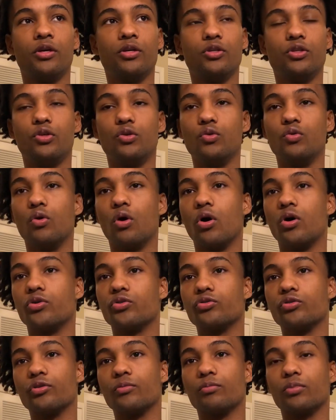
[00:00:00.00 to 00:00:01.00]

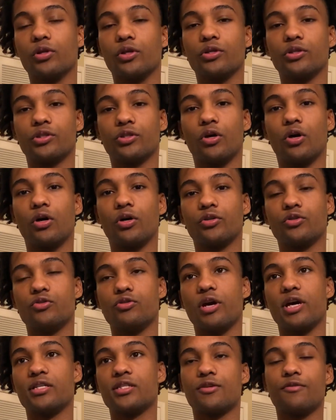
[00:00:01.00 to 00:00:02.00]
200 plus songs. You
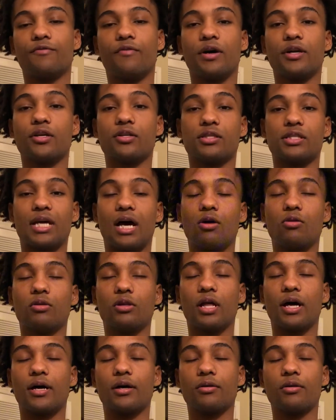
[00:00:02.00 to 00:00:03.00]
guys can find on
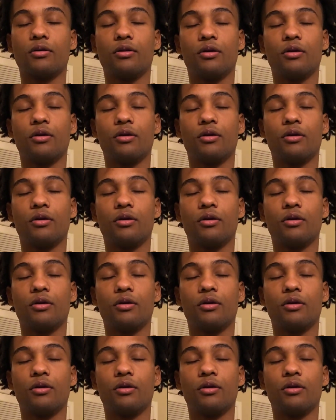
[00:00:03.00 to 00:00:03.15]
SoundCloud